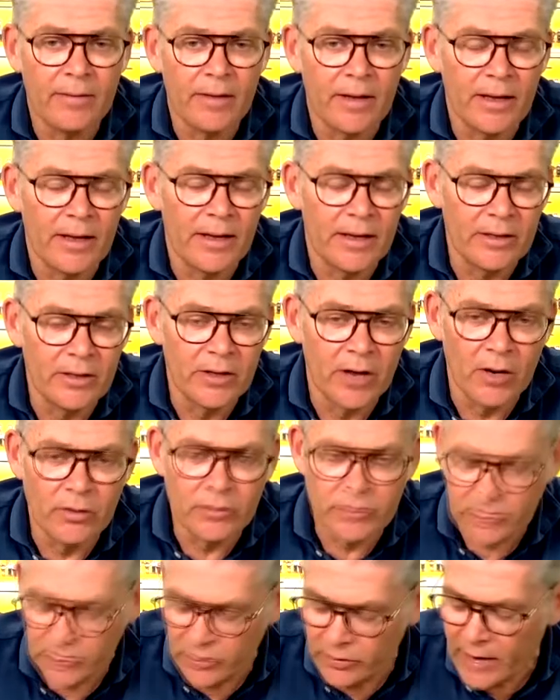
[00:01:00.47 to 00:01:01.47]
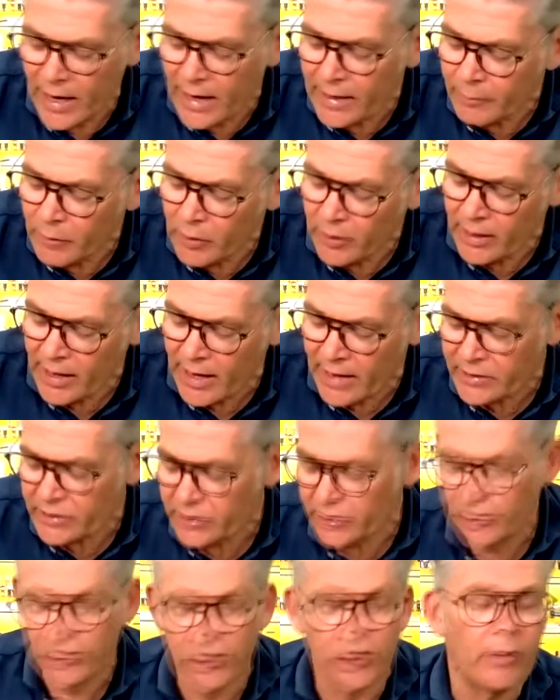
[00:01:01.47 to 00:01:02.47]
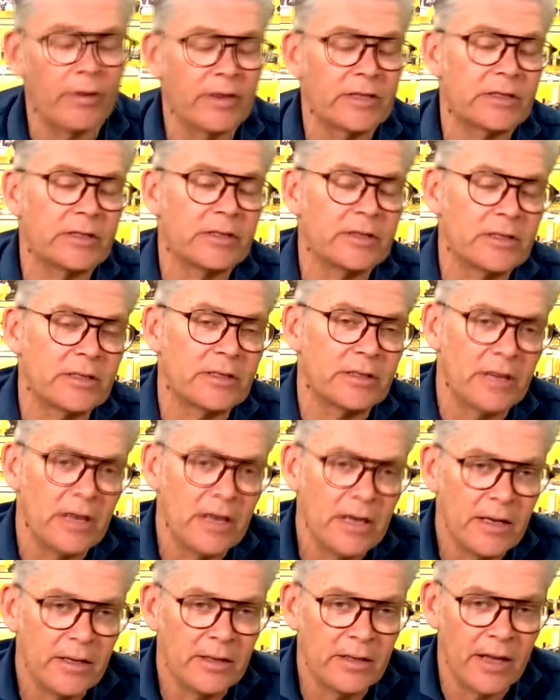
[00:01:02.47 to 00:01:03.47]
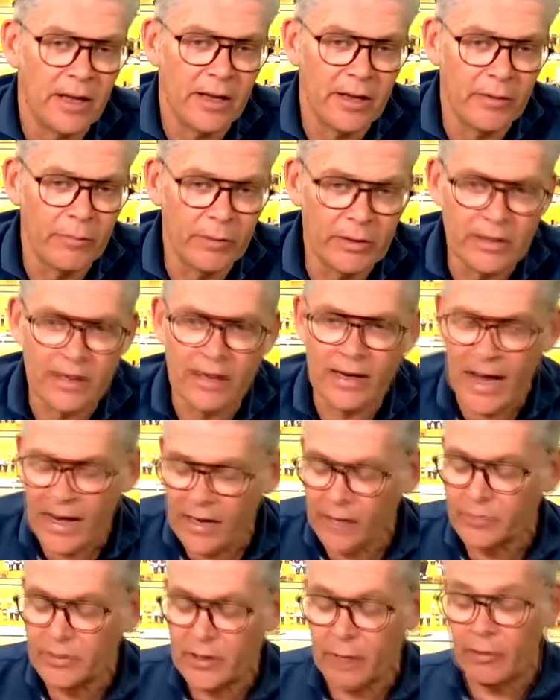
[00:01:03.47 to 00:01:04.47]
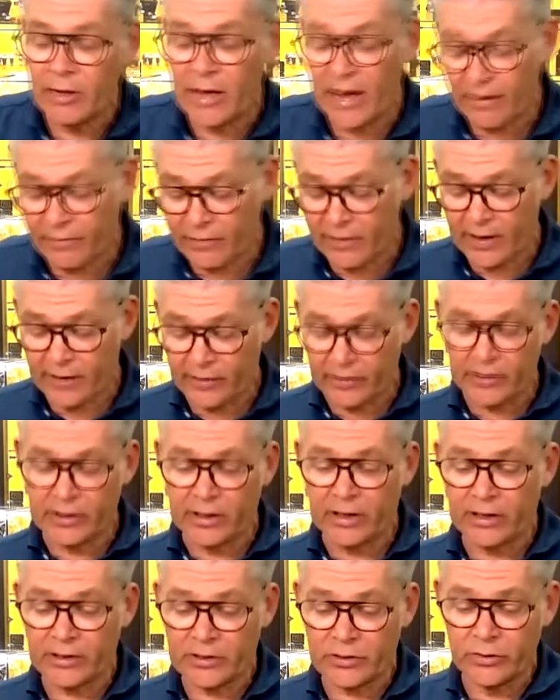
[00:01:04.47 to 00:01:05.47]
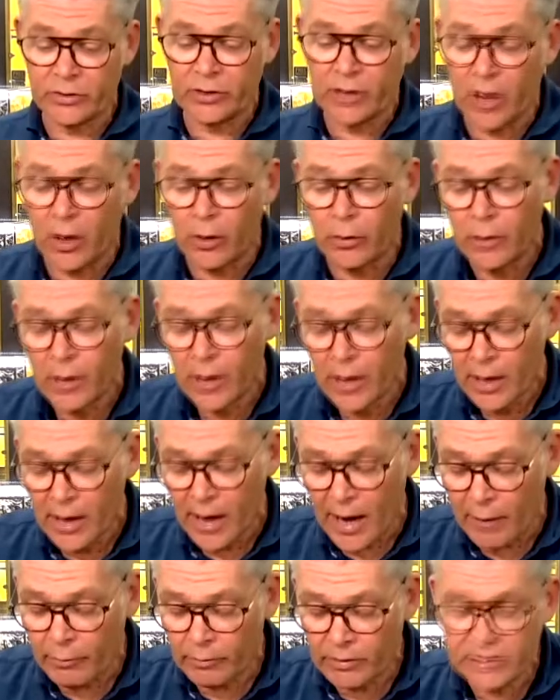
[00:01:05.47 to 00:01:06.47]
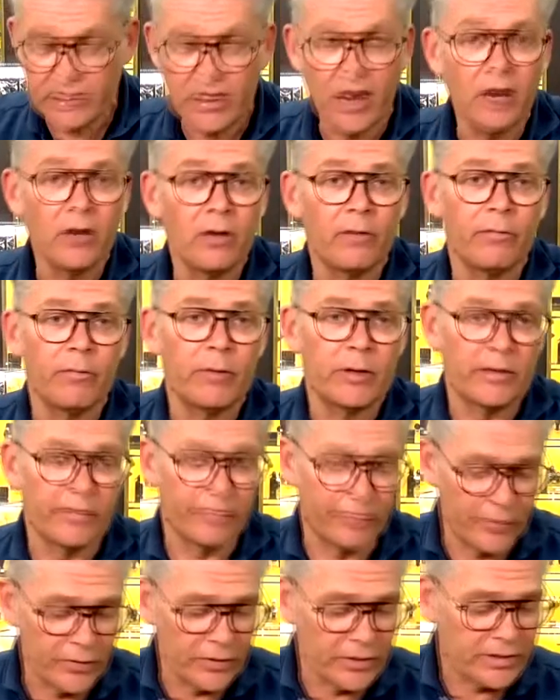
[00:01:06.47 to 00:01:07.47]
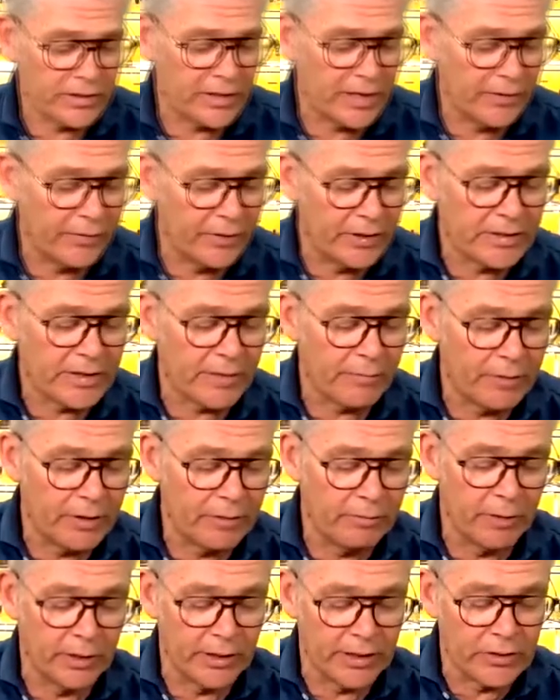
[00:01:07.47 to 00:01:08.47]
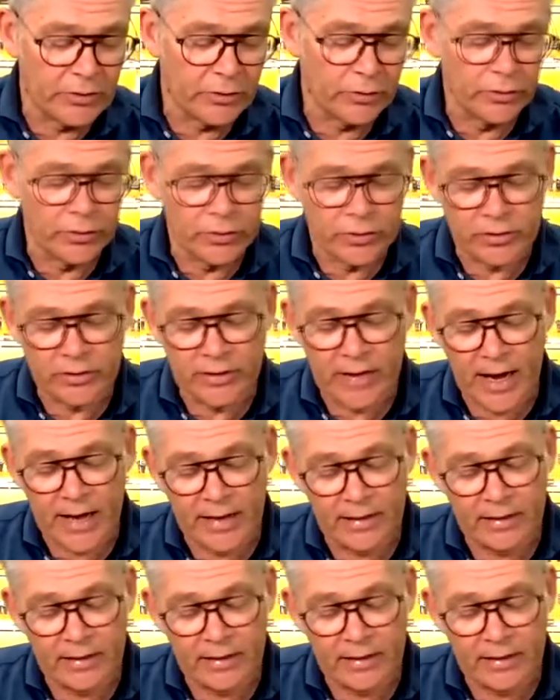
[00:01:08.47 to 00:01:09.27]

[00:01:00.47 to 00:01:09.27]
tonight I'm going to answer your questions with the lineups that we have here in the studio. I will start off with the first series that we will introduce tonight,